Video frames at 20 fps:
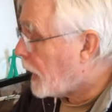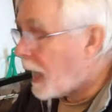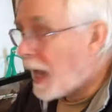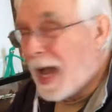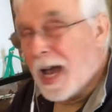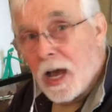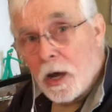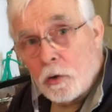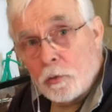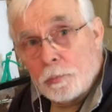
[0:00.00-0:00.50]

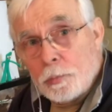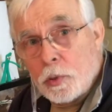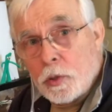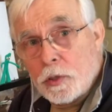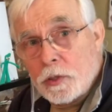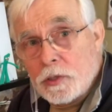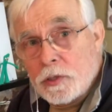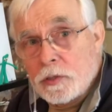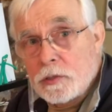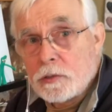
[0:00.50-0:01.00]

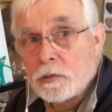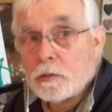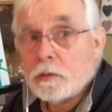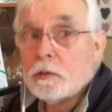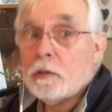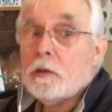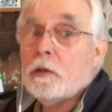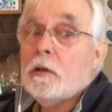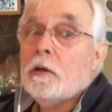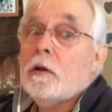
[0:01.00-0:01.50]
outputs
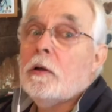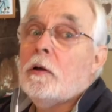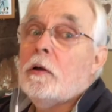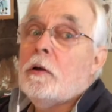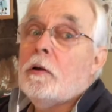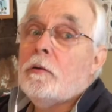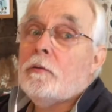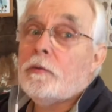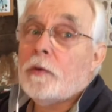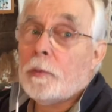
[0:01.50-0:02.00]

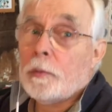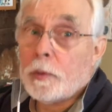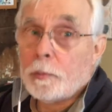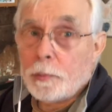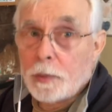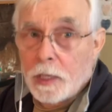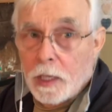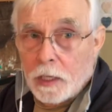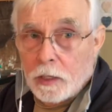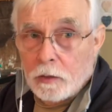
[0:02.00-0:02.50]
from the
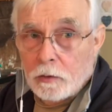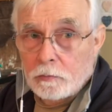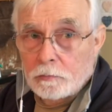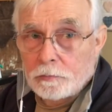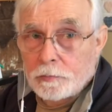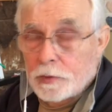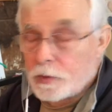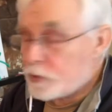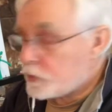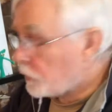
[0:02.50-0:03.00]
piano.
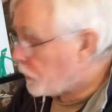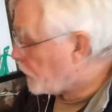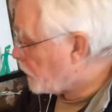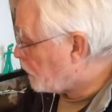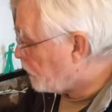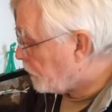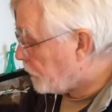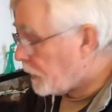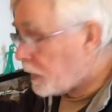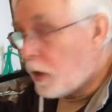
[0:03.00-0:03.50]
So they're
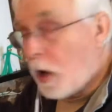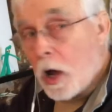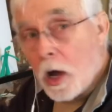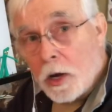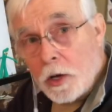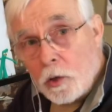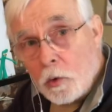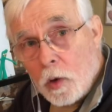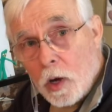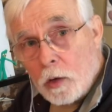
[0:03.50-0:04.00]
the
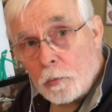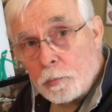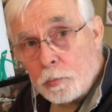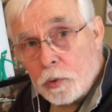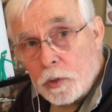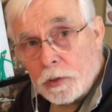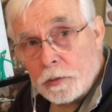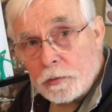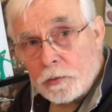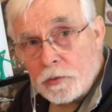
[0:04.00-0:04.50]
audio
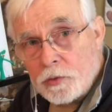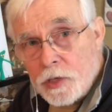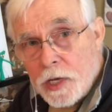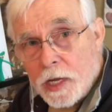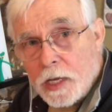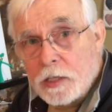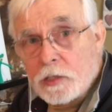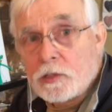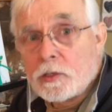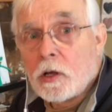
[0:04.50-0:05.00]
output
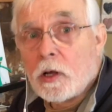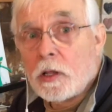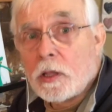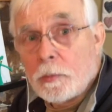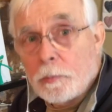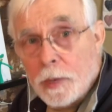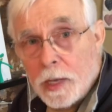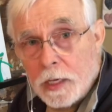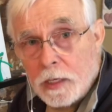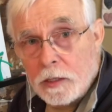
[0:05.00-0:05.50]
jacks on the
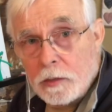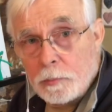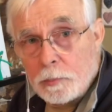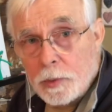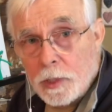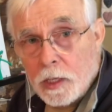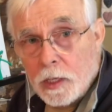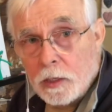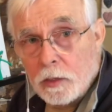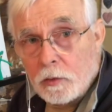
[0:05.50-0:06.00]
back of the
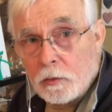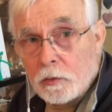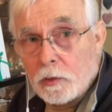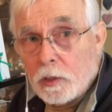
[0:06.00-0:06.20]
piano.